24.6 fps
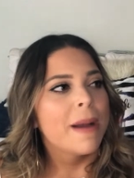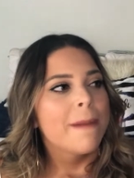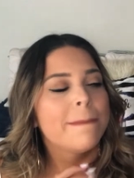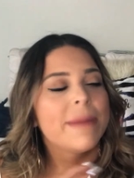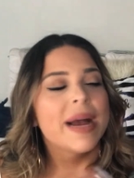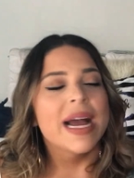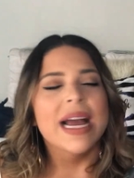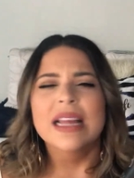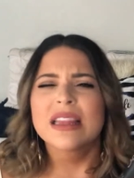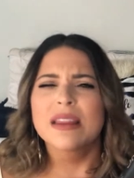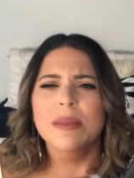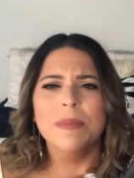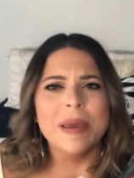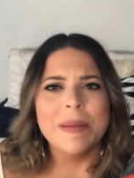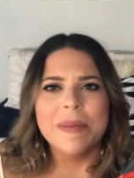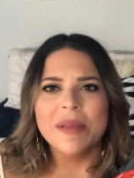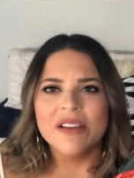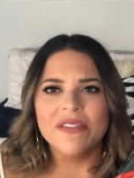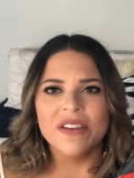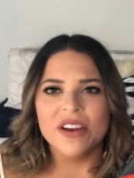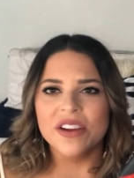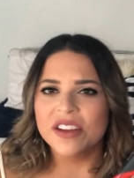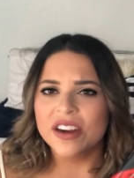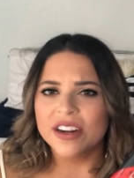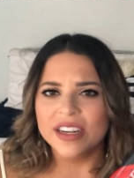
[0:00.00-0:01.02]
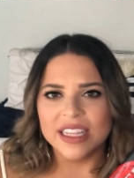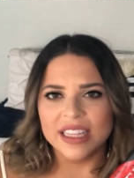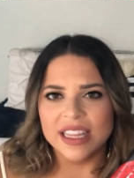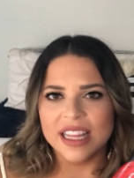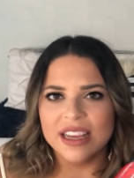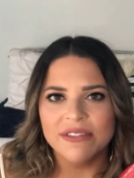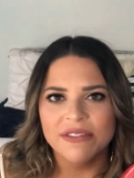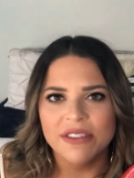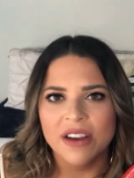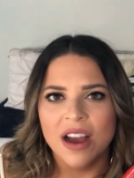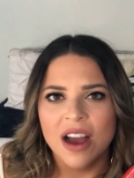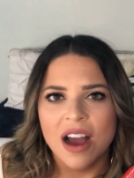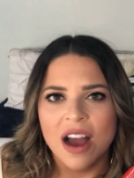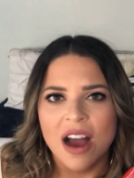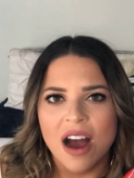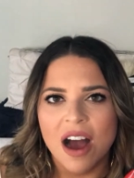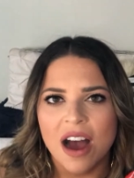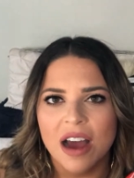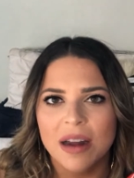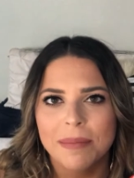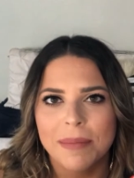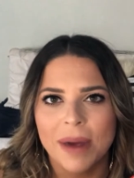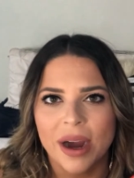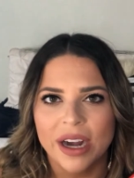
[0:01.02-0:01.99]
But the people of Earth already live
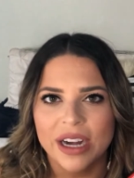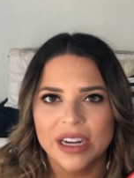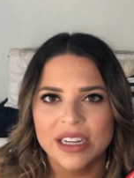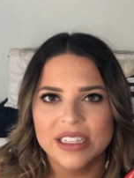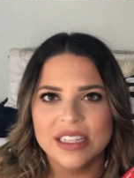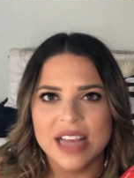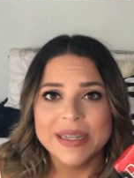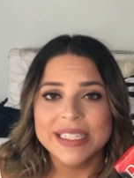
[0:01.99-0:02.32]
on Mars